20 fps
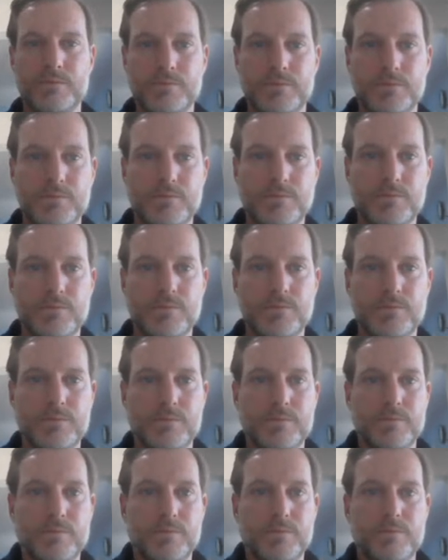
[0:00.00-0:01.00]

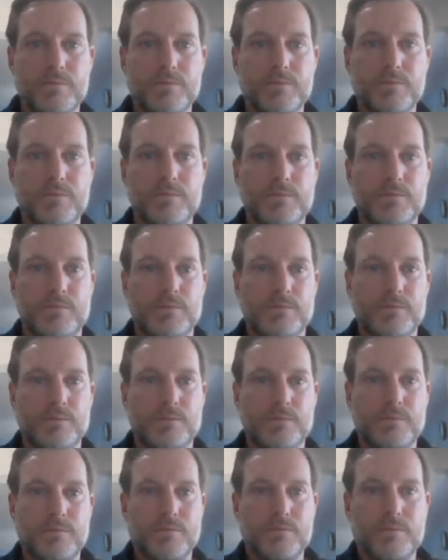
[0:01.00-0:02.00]

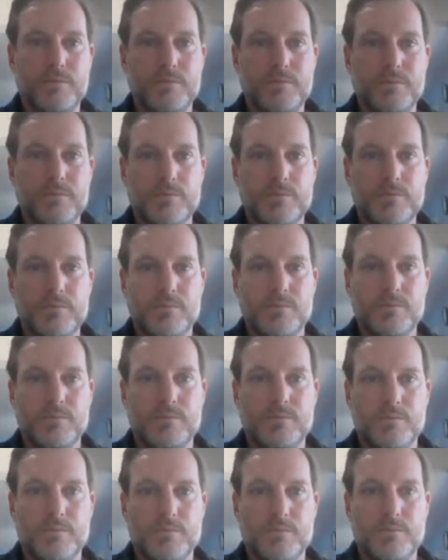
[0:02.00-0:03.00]

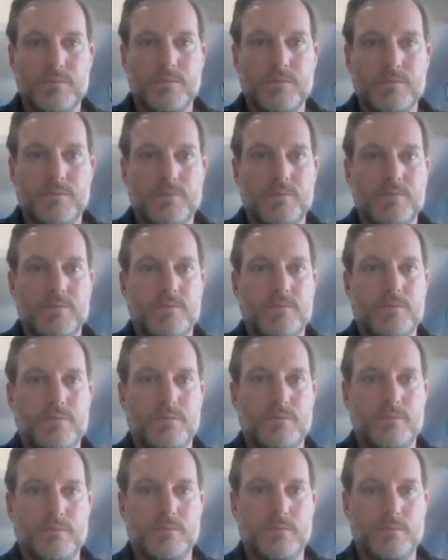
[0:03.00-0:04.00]

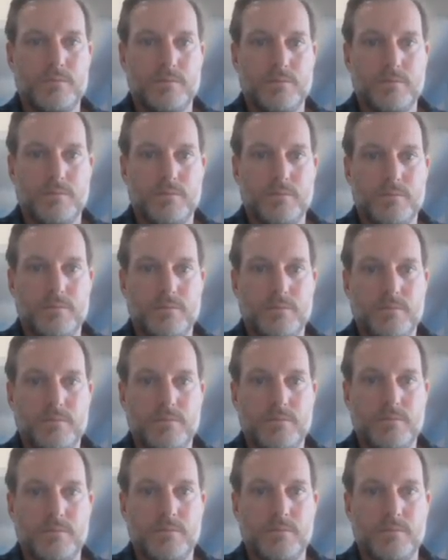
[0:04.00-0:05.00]

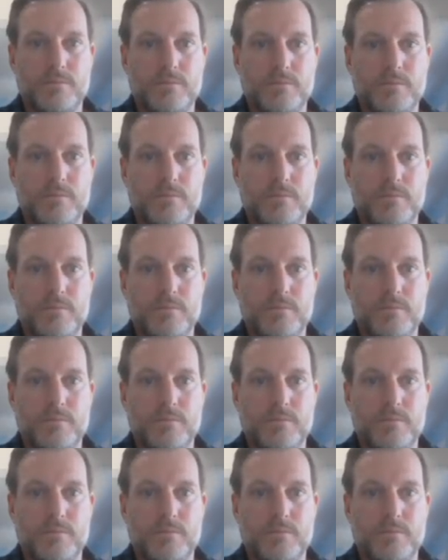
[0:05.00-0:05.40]
The person shown says nothing.